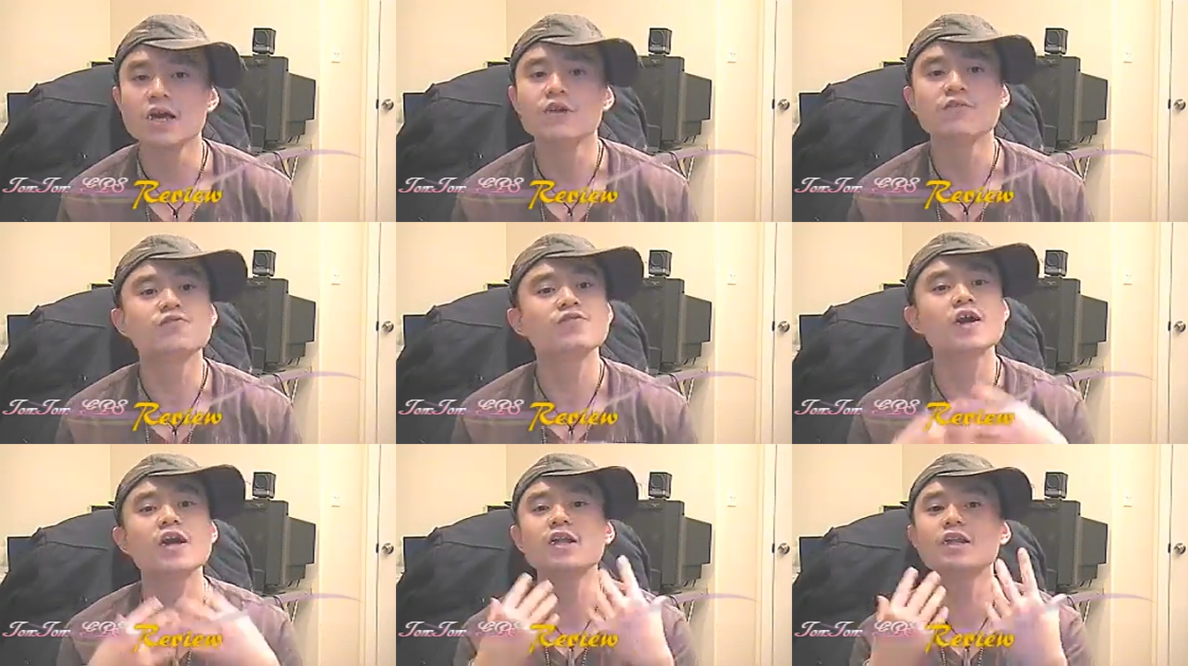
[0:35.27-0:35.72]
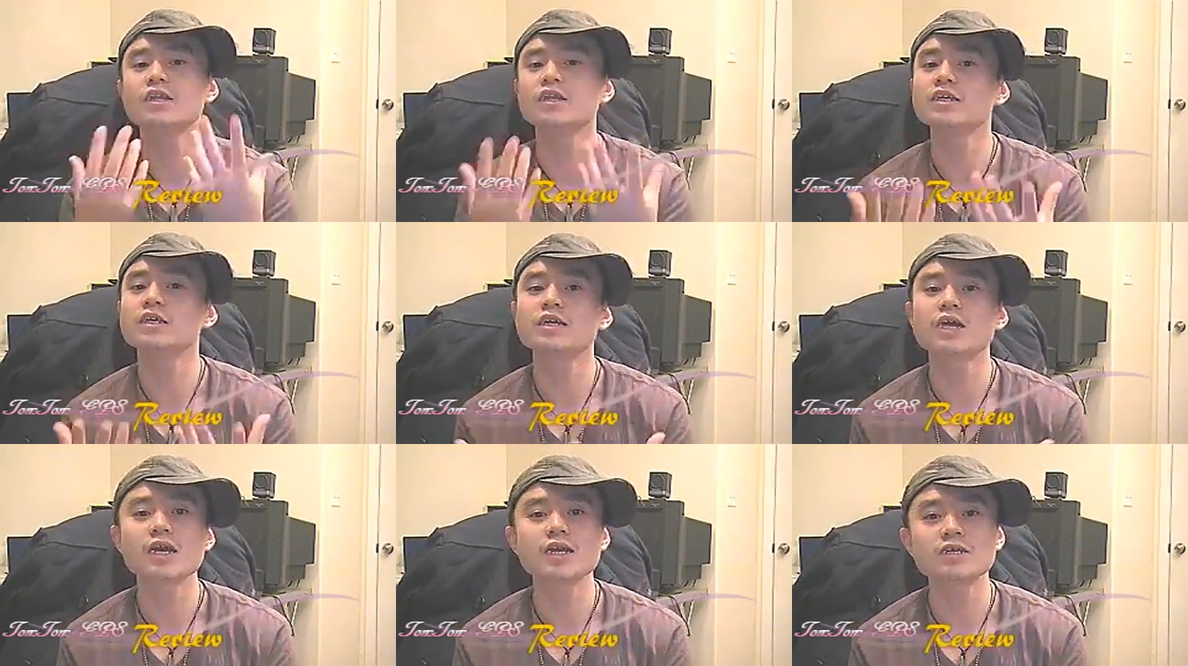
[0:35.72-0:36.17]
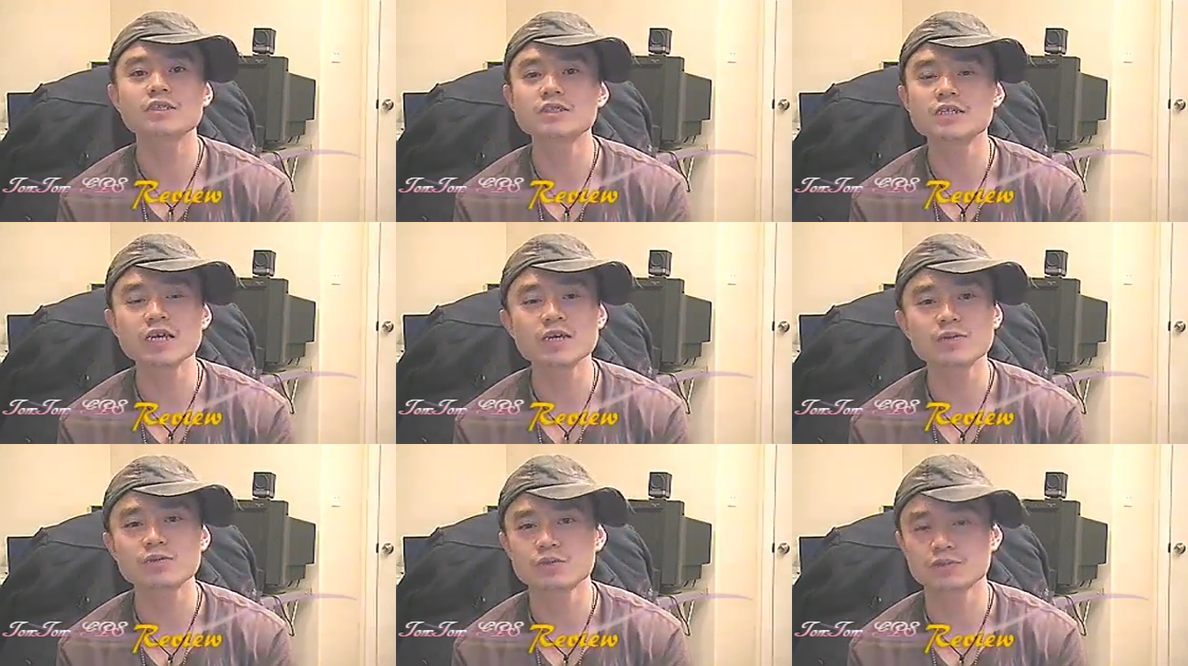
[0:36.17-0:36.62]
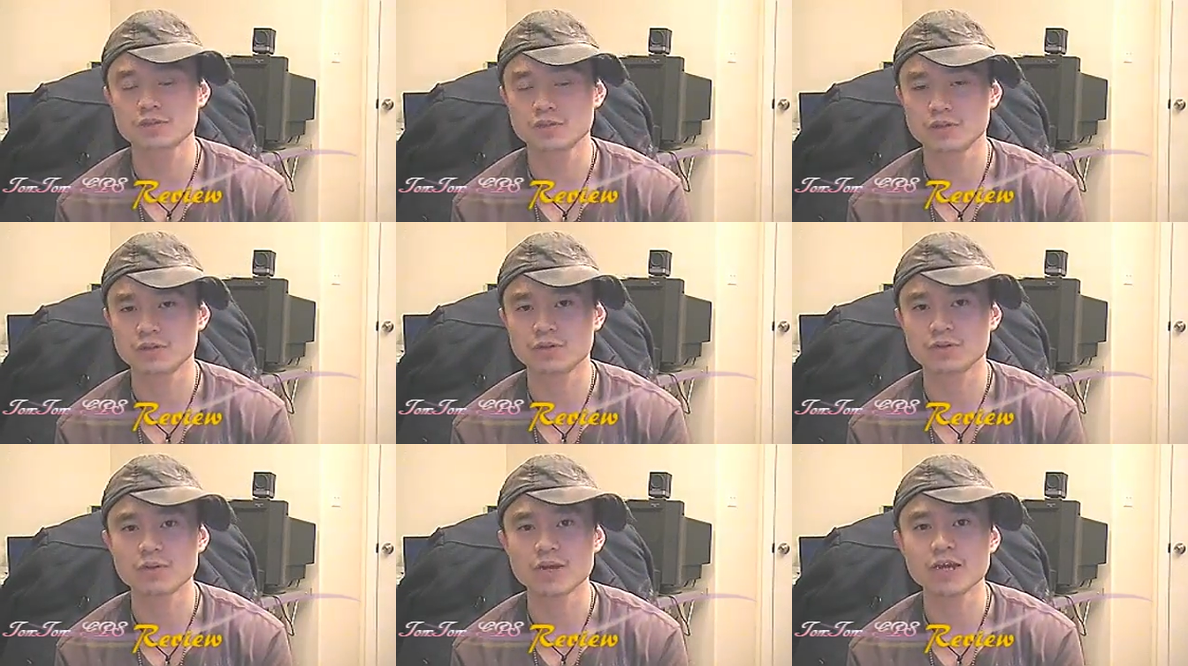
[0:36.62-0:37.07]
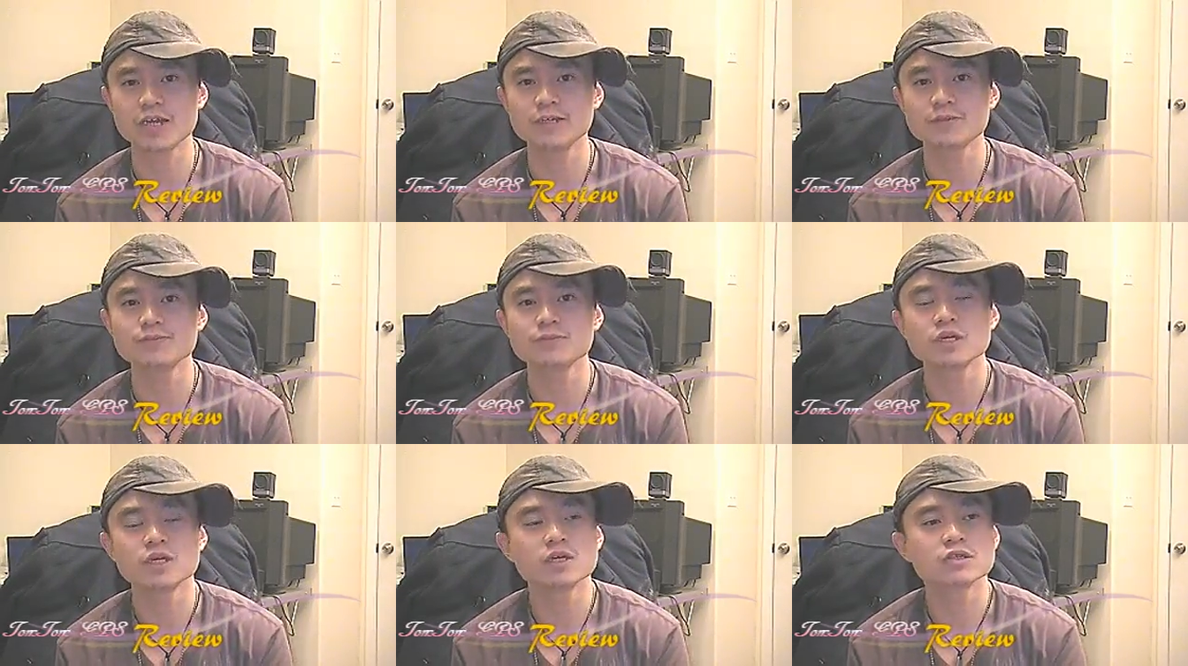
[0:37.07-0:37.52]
Finally, got a date with her, right?